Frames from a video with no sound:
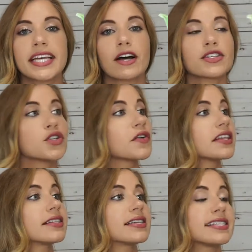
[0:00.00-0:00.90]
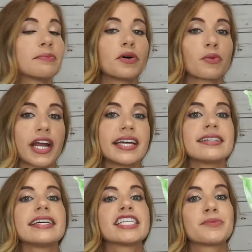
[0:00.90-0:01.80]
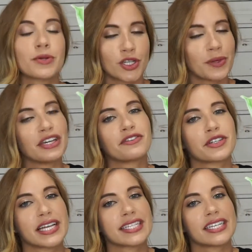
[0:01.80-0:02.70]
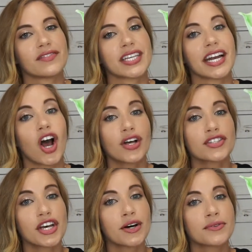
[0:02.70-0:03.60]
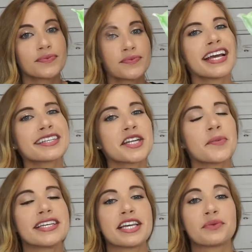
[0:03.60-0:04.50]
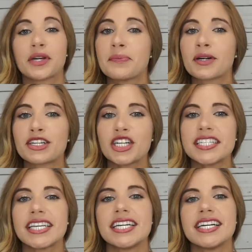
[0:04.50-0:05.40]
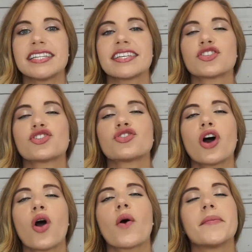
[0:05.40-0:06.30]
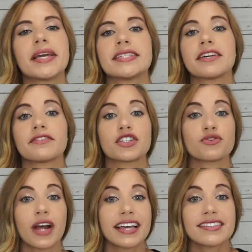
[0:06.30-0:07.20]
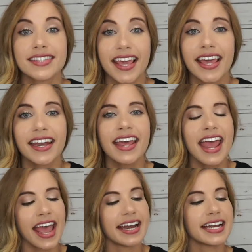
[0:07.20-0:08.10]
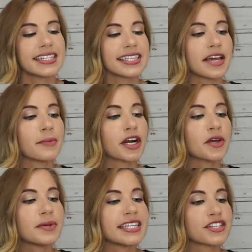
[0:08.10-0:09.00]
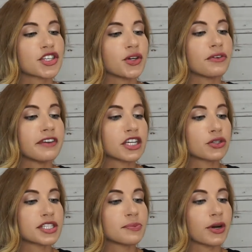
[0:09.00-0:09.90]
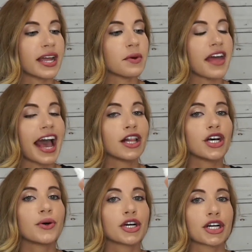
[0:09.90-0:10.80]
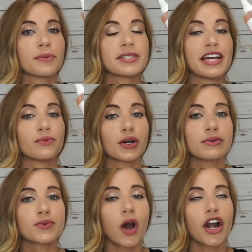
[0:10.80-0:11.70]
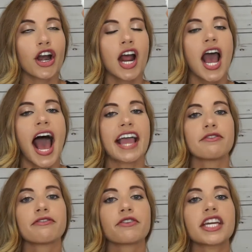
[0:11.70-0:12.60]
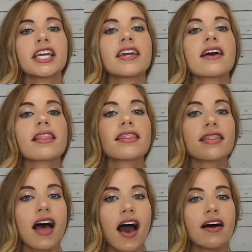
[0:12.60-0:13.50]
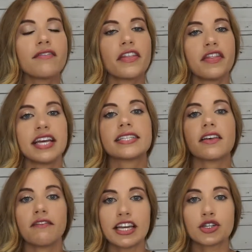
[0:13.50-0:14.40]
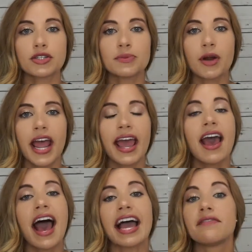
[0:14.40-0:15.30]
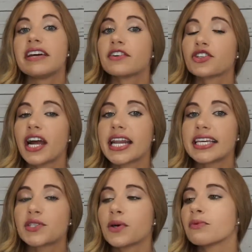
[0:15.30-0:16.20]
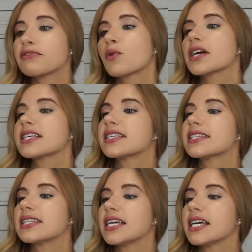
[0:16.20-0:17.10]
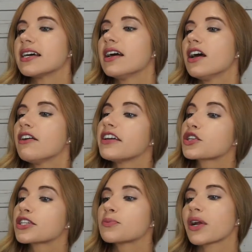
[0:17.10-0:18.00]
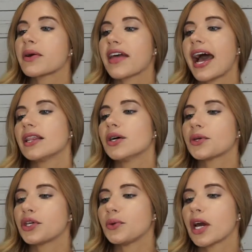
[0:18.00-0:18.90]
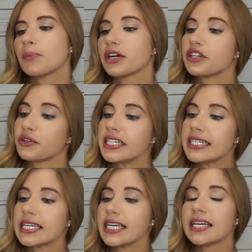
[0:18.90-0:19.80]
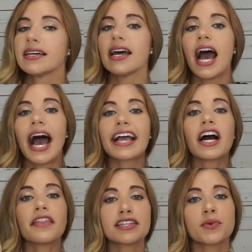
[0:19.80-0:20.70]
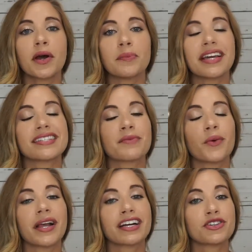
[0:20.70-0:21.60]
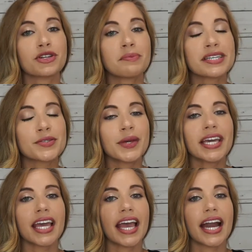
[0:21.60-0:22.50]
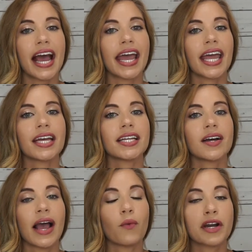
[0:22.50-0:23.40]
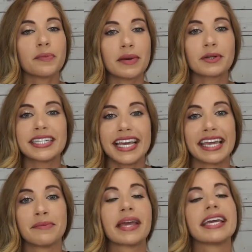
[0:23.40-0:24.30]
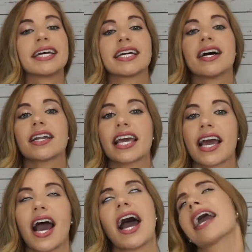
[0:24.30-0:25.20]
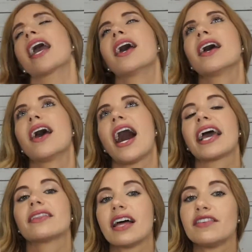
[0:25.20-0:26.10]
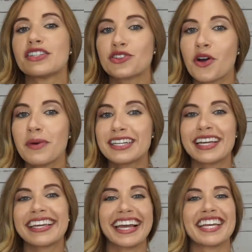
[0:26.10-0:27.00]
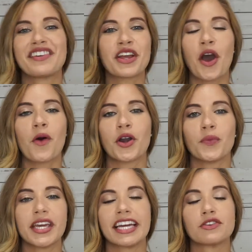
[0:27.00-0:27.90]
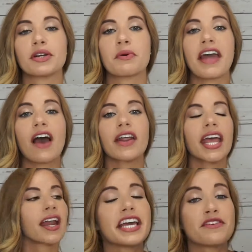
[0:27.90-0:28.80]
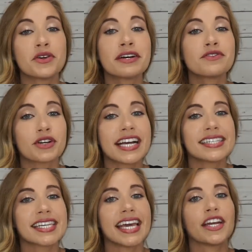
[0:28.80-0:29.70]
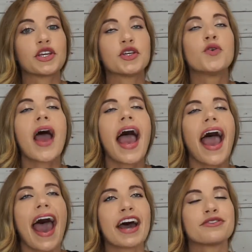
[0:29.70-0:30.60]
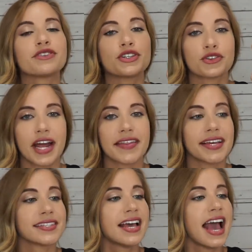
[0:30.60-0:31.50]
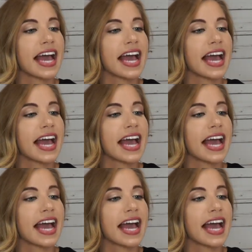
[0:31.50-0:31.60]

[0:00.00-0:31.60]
I also know that the Simple brand is supposed to be good for sensitive skin also. So next up is a repurchase and it is so amazing for dry skin and it is the Mario Badescu Facial Spray with Aloe Herb herbs and rose water. I freaking love this facial spray. I have never tried this one before. This is the facial spray with aloe, cucumber, and green tea. I got this one because I'm going on a trip this week and I, I wanna be able to take it in my carry-on. Like I I love it so much I can't even go on a weekend trip without it. If you have dry skin, you have to try this.